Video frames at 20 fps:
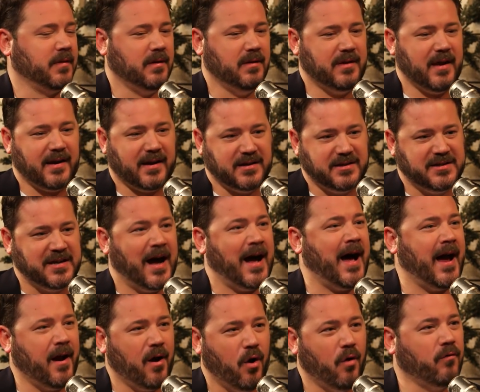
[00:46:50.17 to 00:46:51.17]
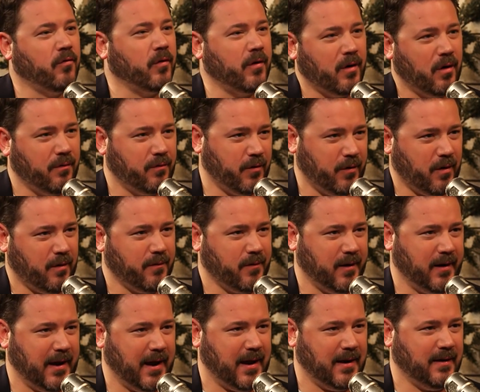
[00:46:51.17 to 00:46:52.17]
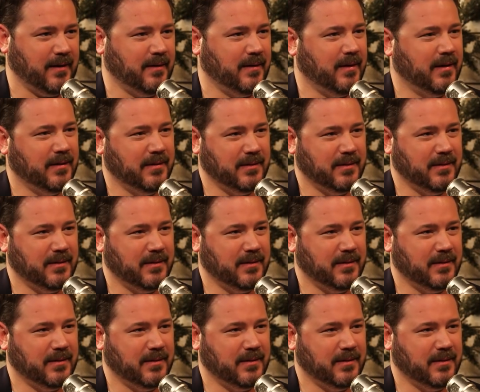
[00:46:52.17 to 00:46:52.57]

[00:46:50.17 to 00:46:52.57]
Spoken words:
they can die over and over and over again.